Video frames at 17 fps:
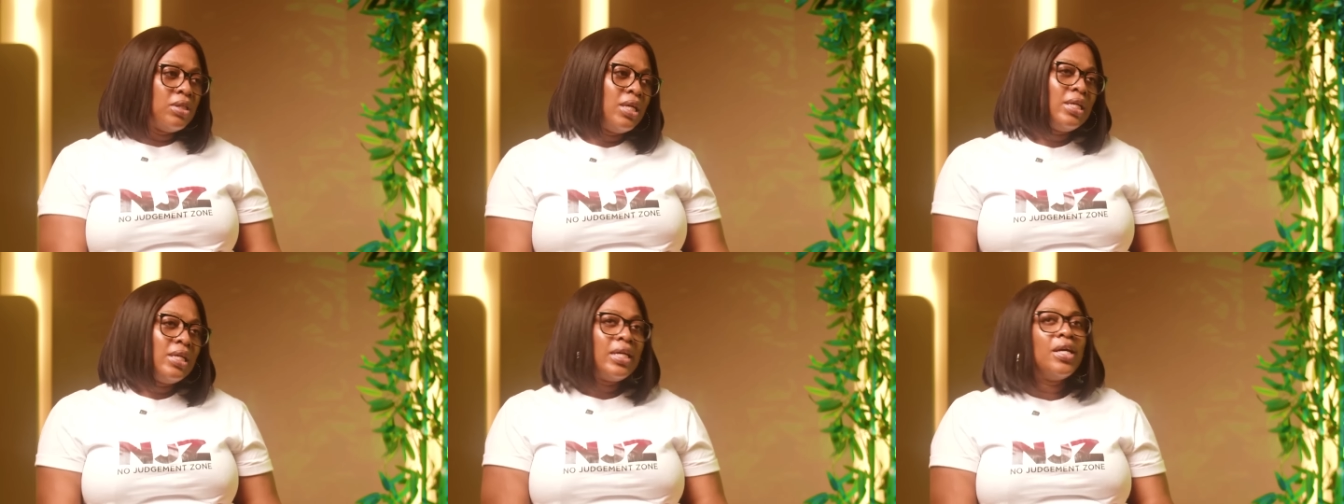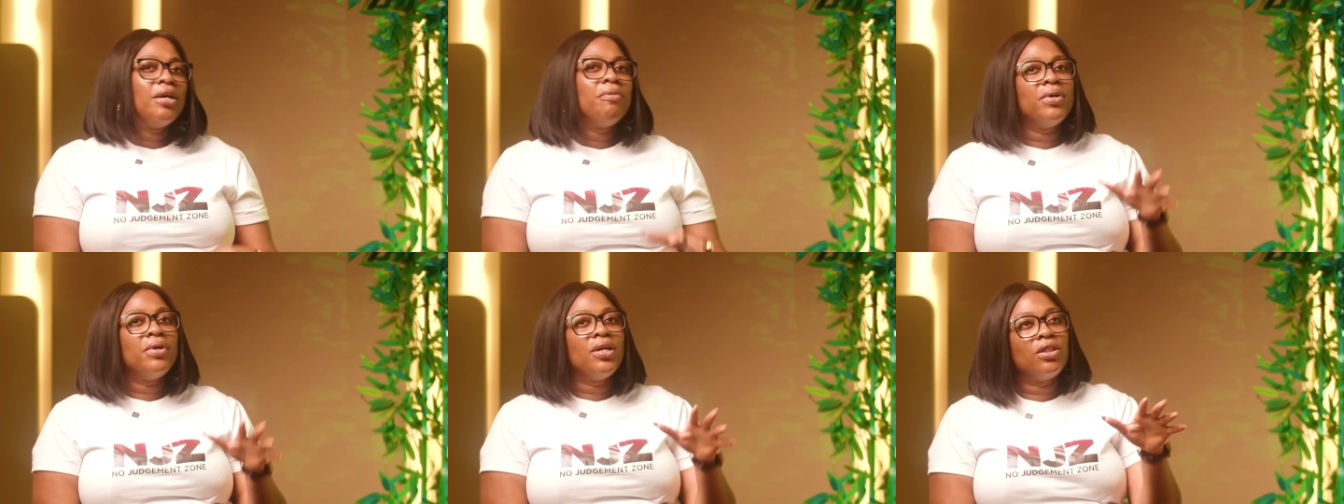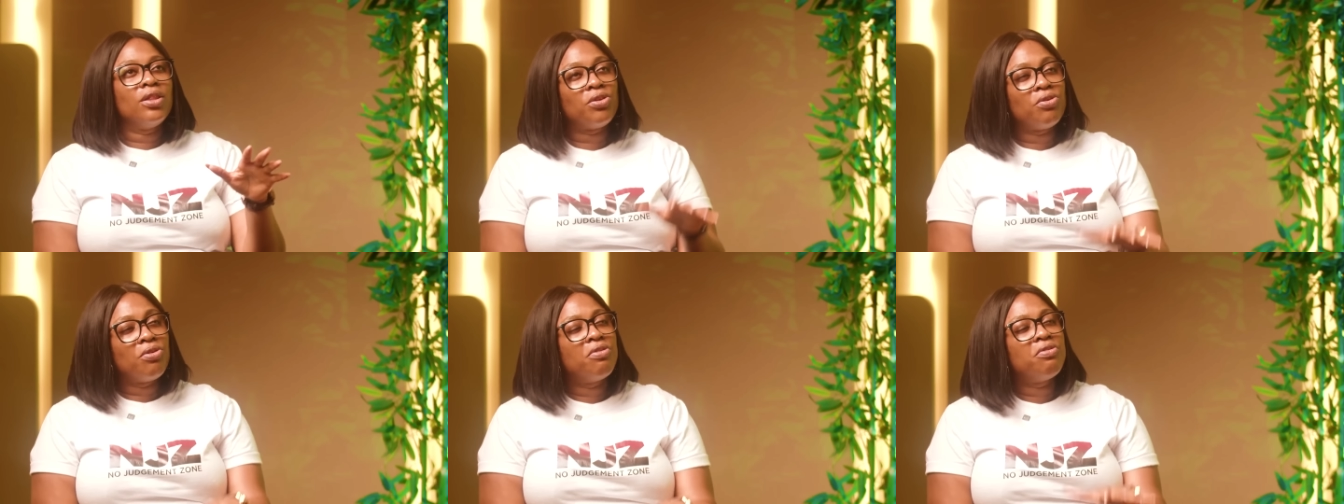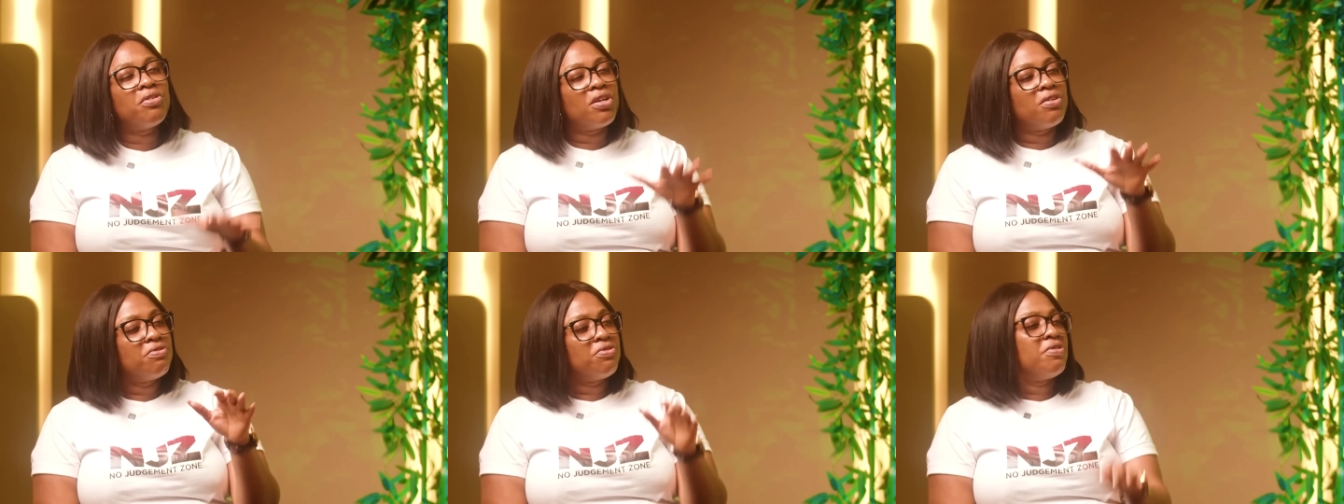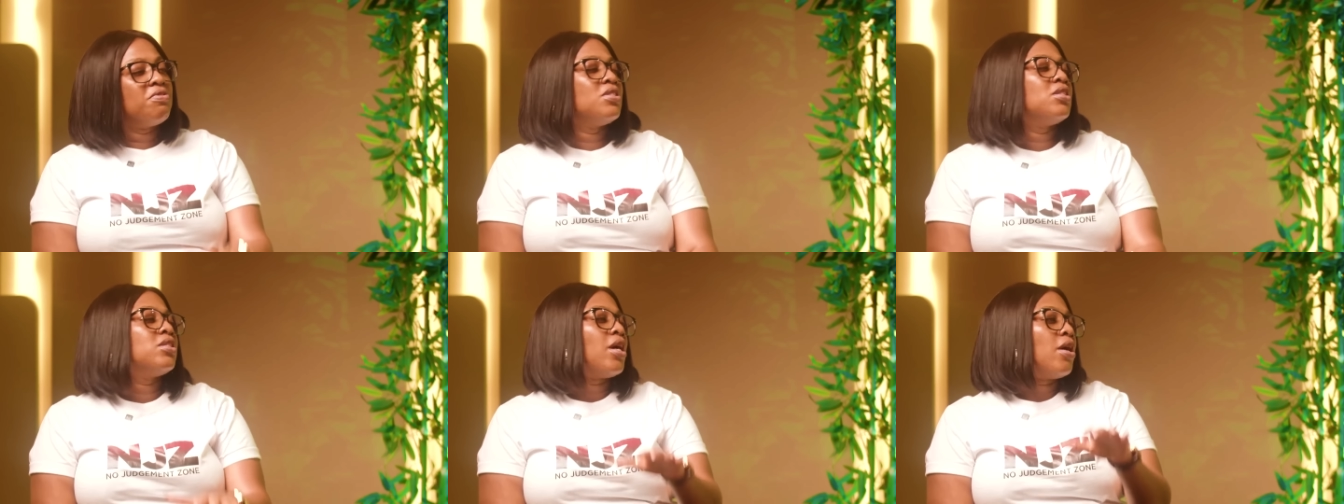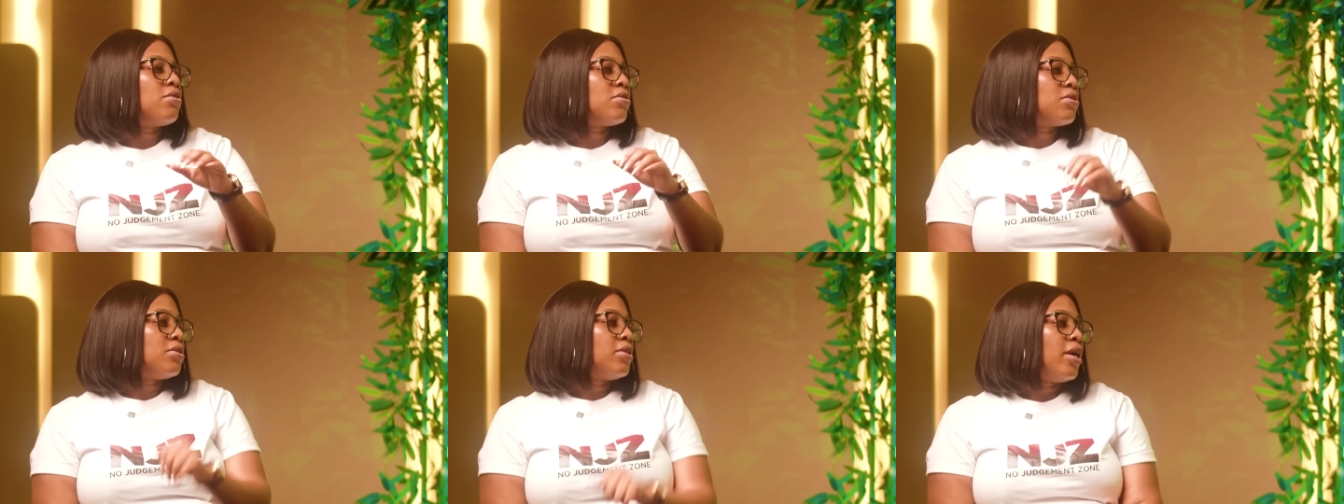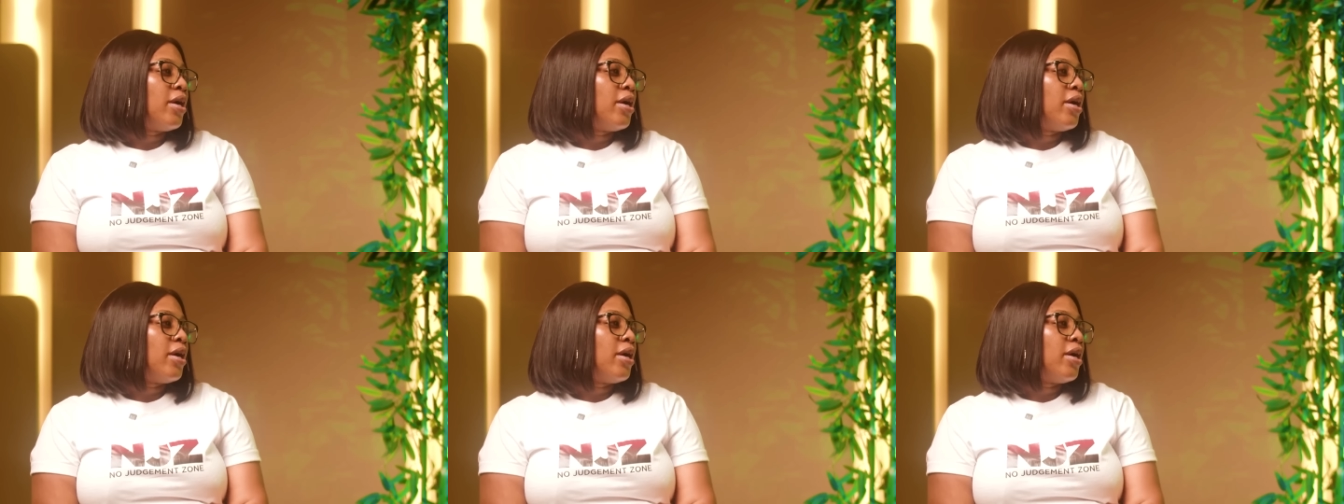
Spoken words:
And he gave me 350,000.